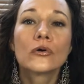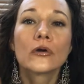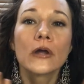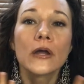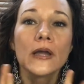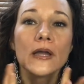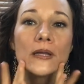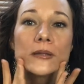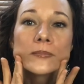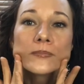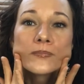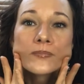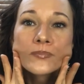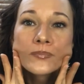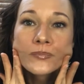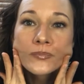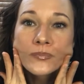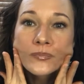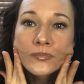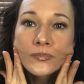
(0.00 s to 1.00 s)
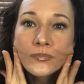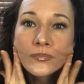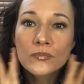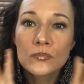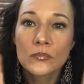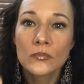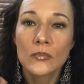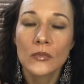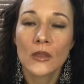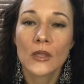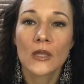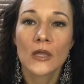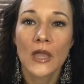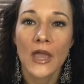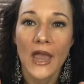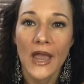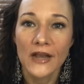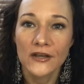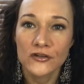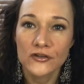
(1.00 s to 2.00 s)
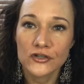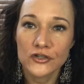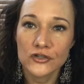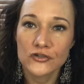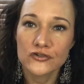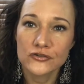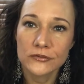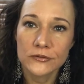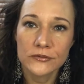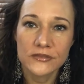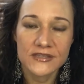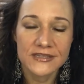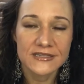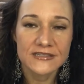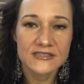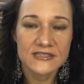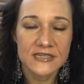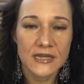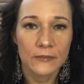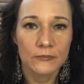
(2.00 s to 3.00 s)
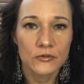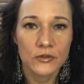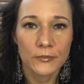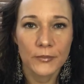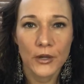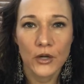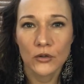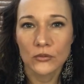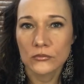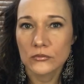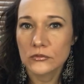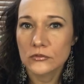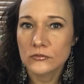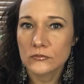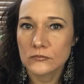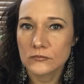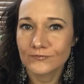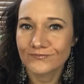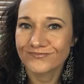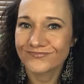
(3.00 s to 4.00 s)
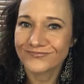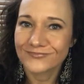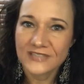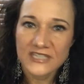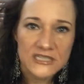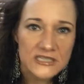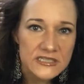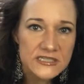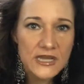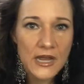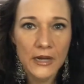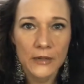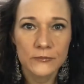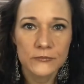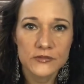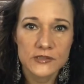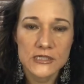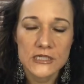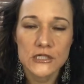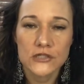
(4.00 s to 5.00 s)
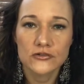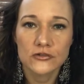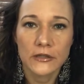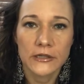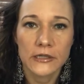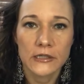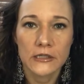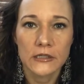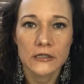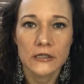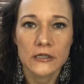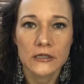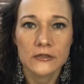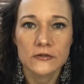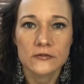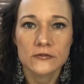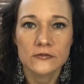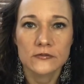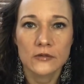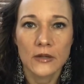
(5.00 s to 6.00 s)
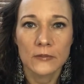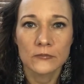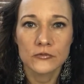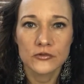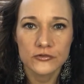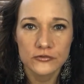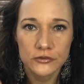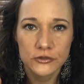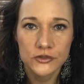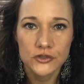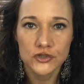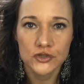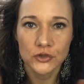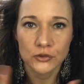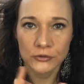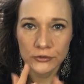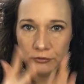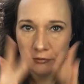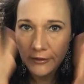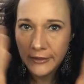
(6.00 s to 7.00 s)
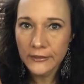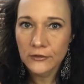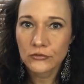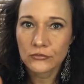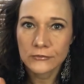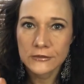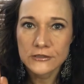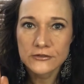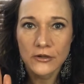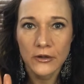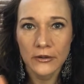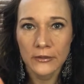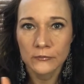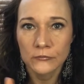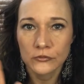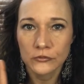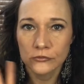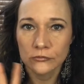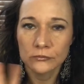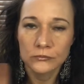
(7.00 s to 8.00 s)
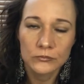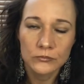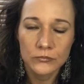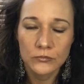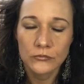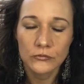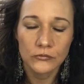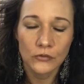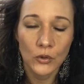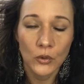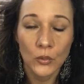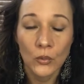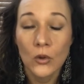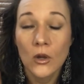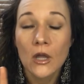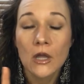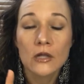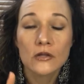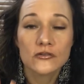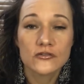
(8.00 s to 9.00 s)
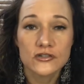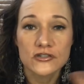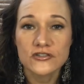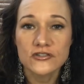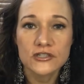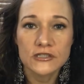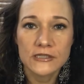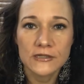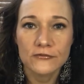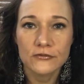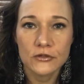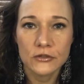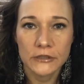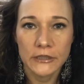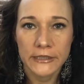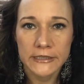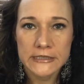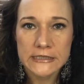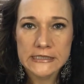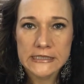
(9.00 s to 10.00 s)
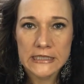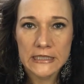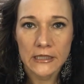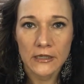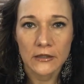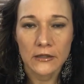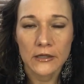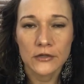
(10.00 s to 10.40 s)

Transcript: Okay. And you do these steps about 10 times each. Like I'm just going to show you like 3 times or so, just to give you an idea.